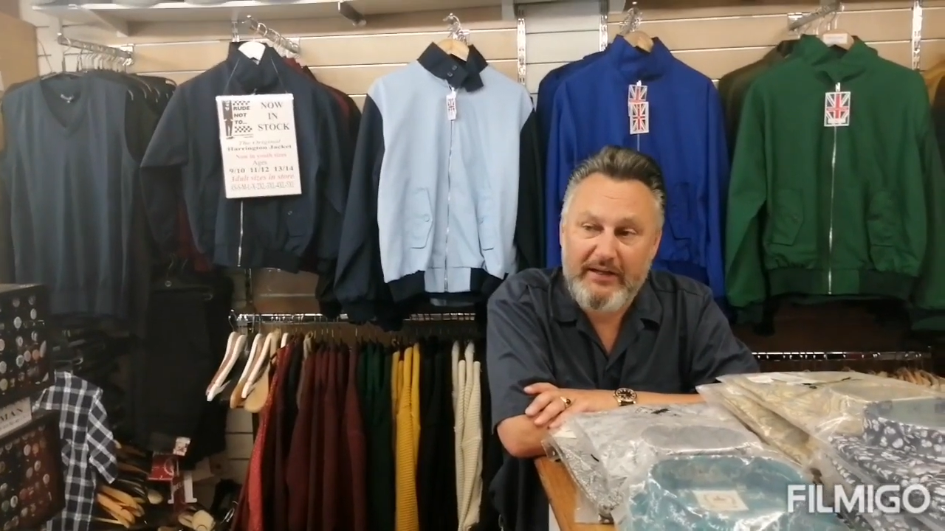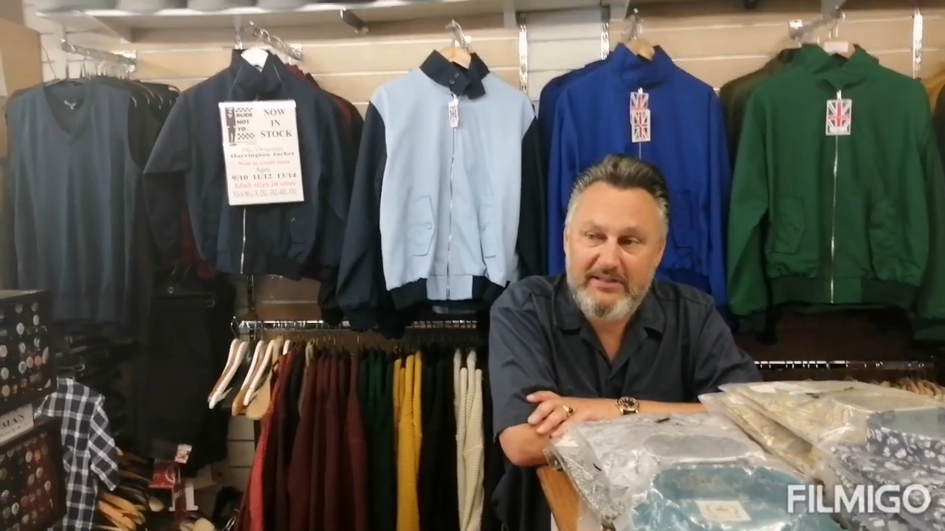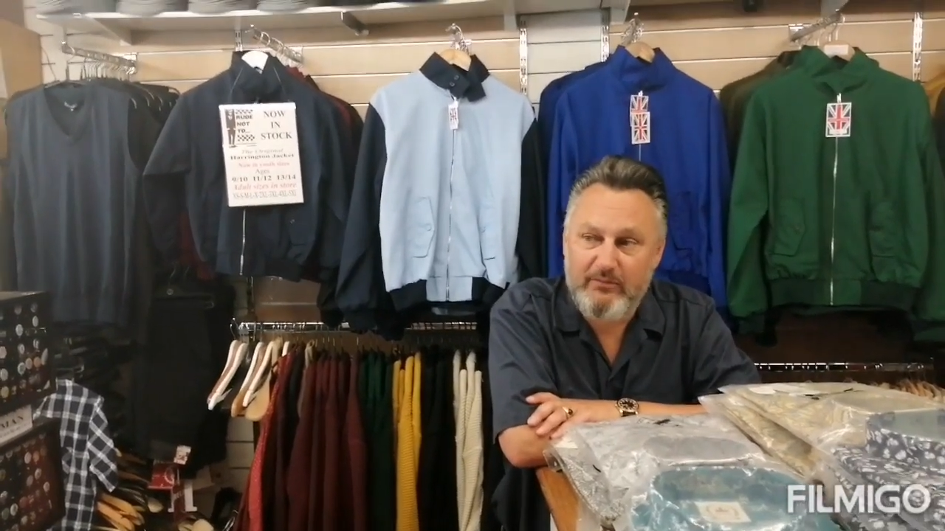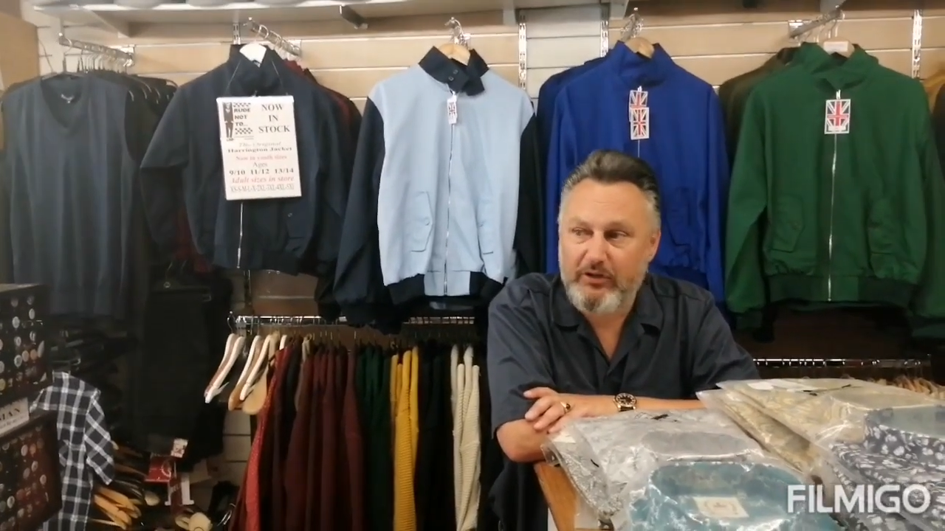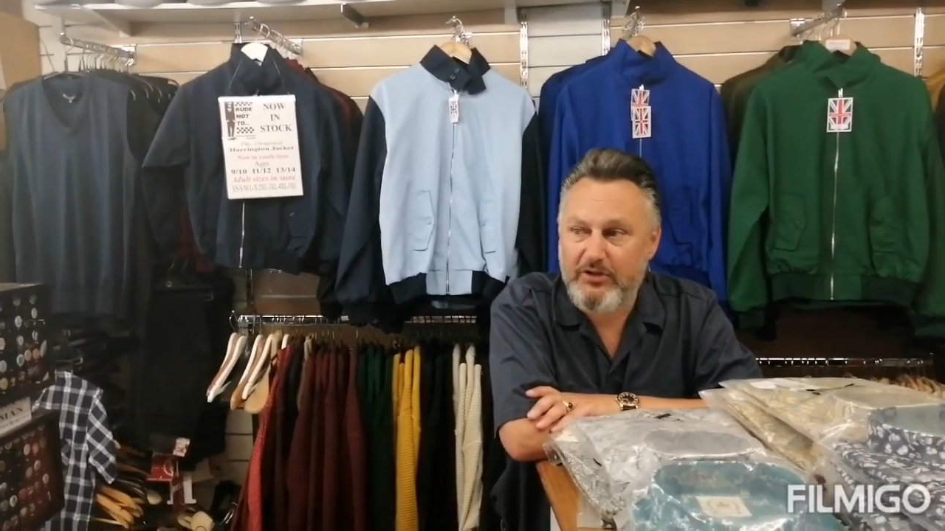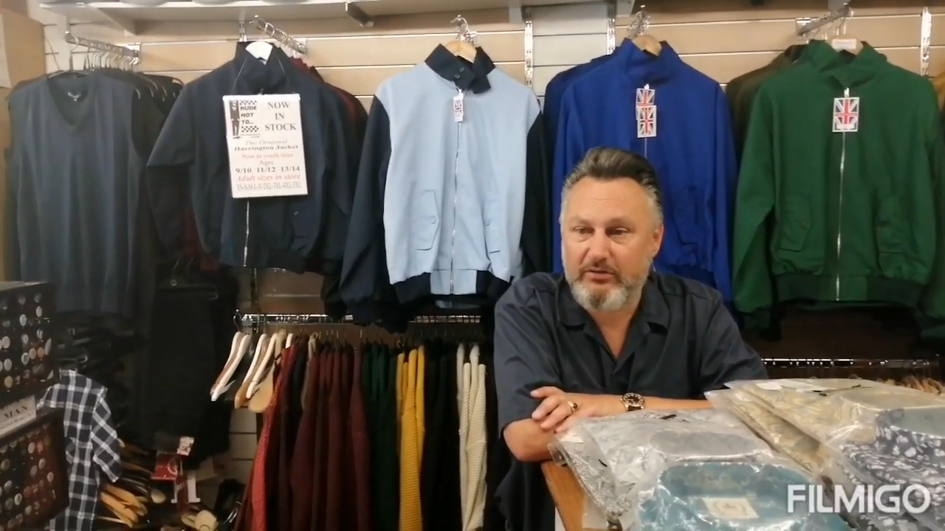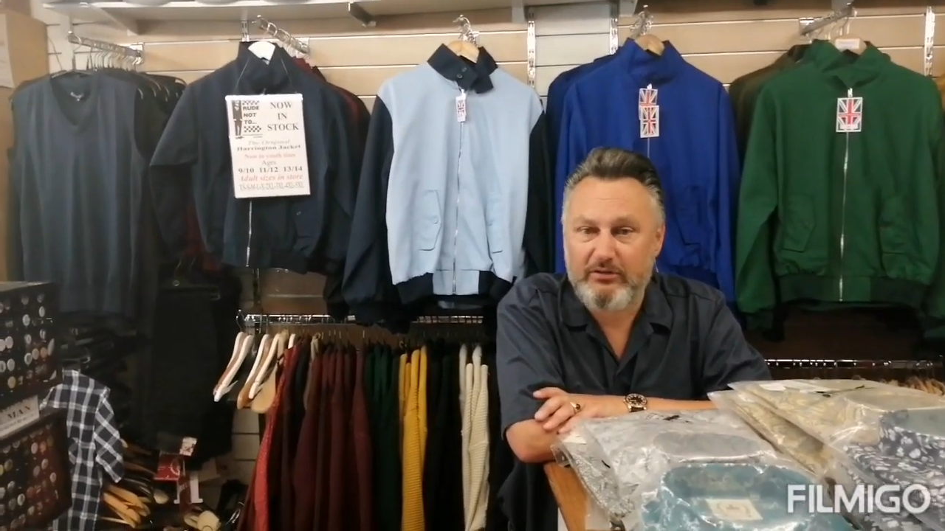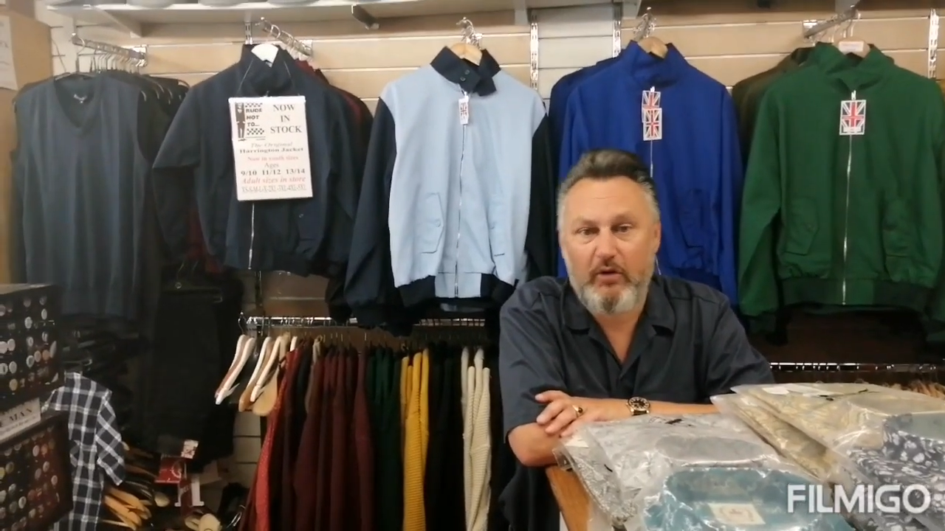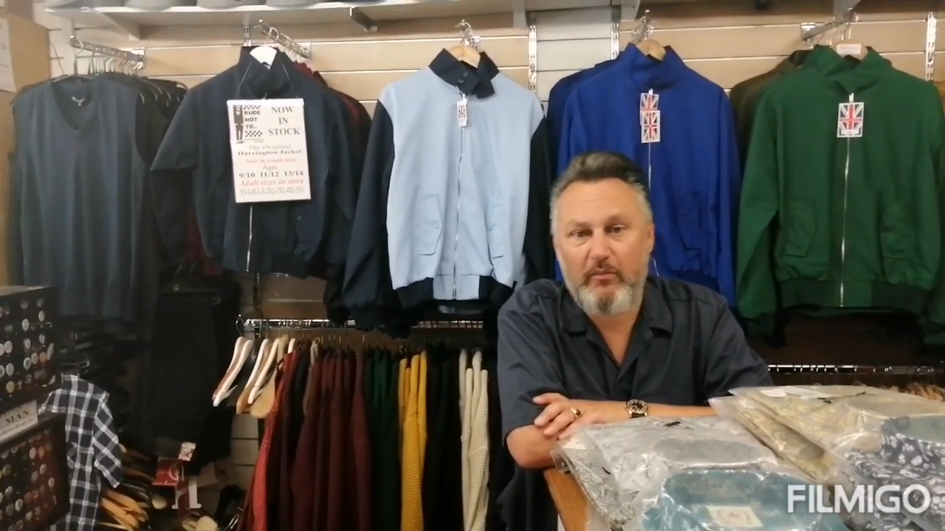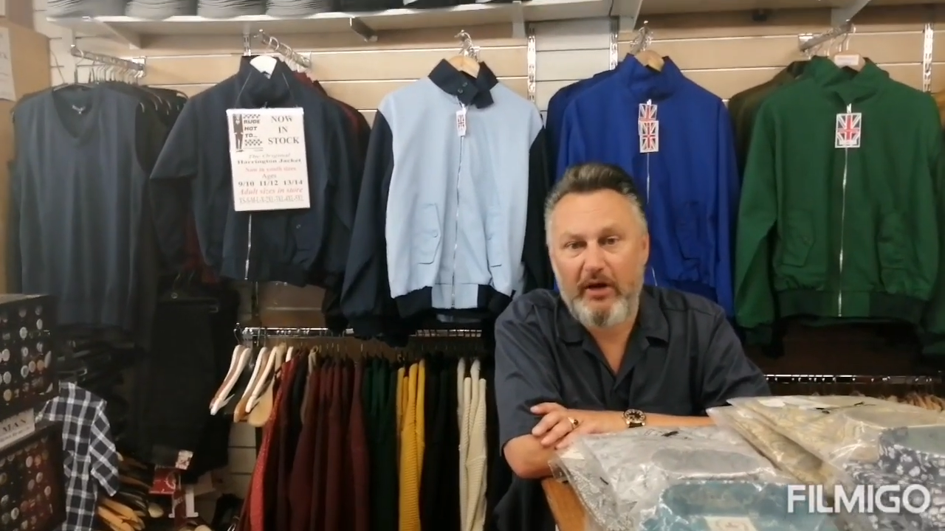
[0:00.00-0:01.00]
makes them want to
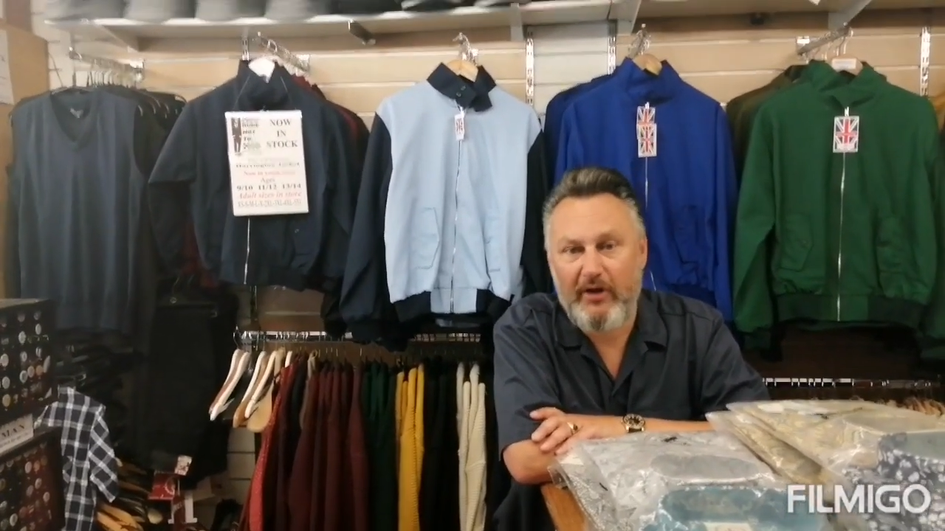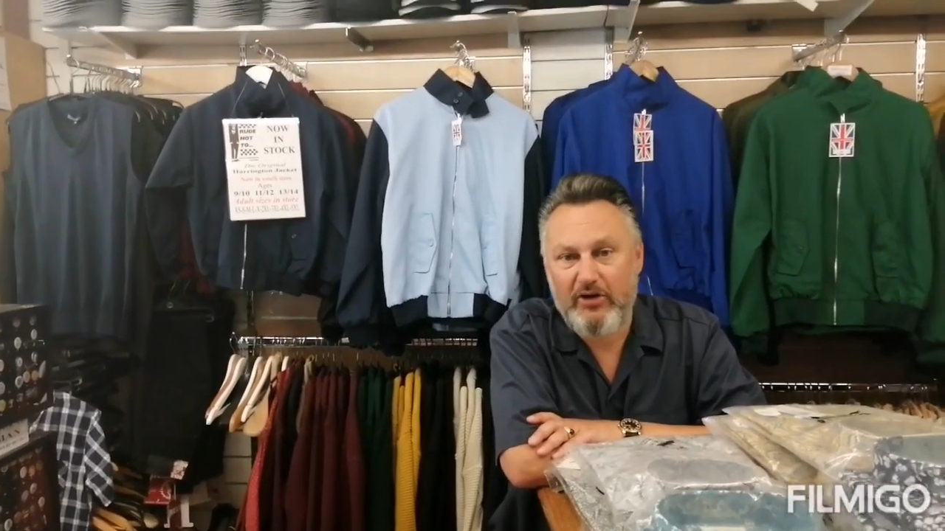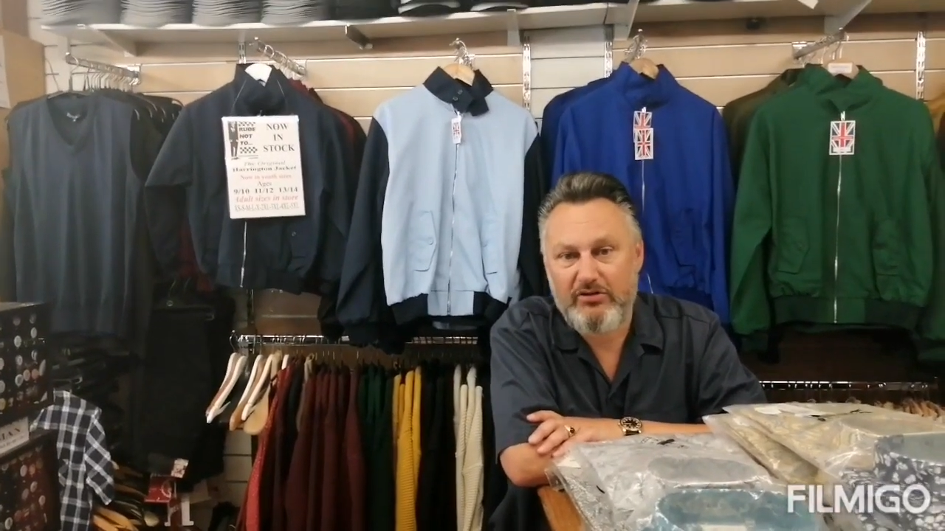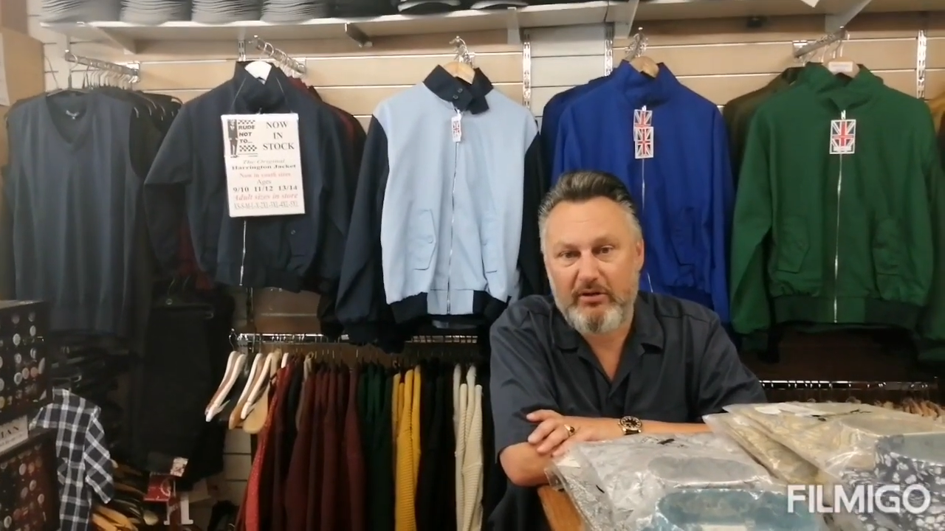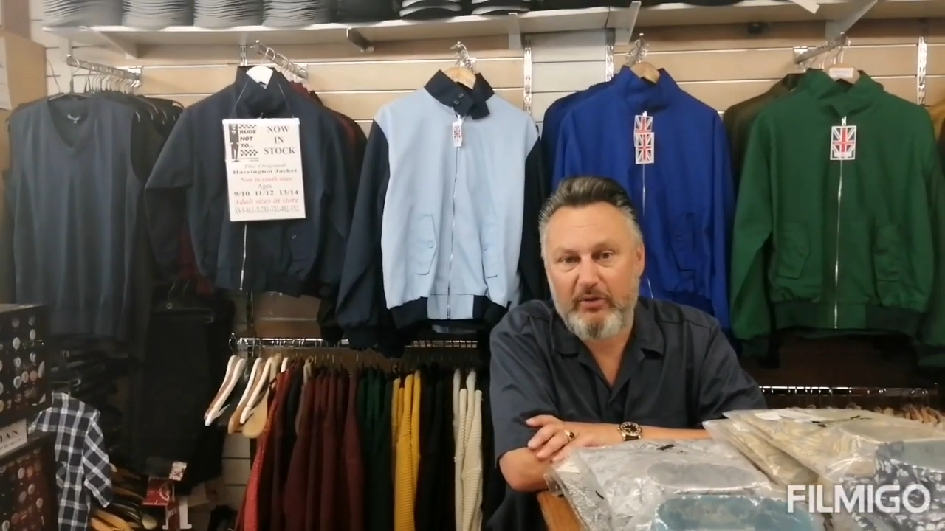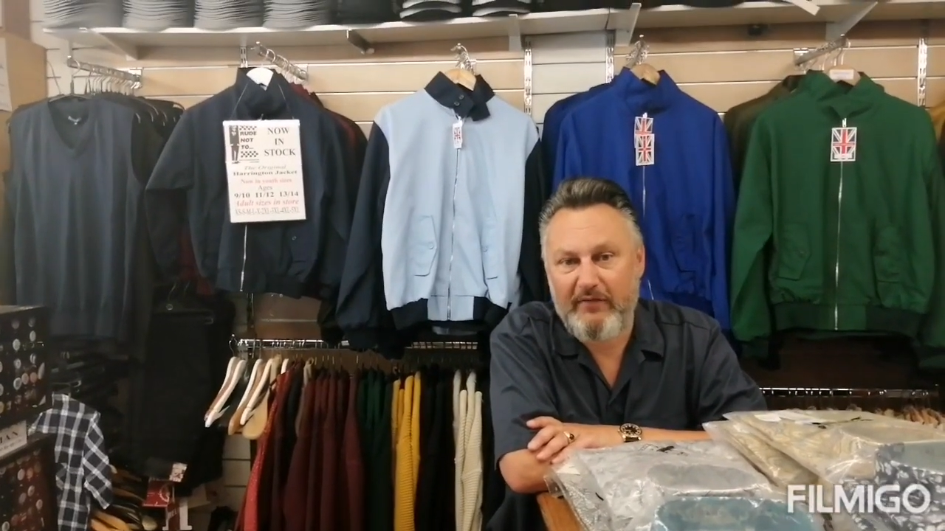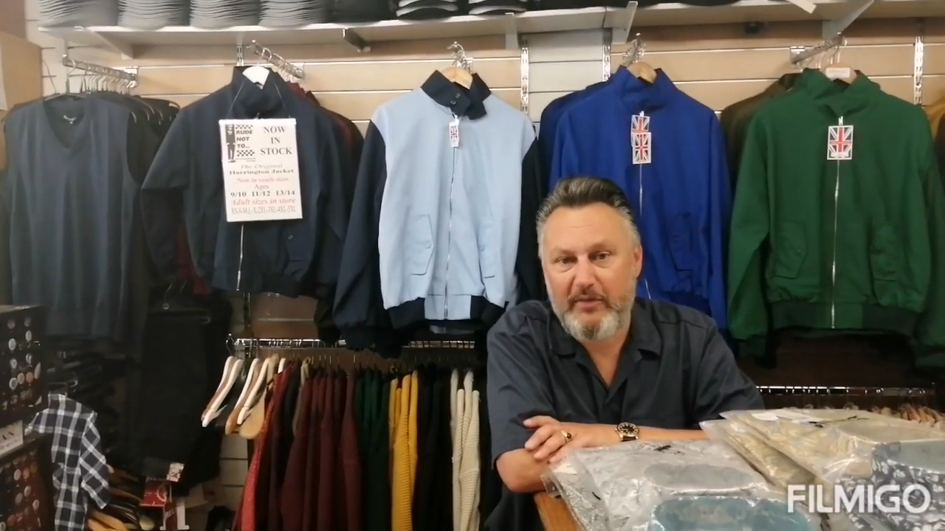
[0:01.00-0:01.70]
sort of go and buy an ice cream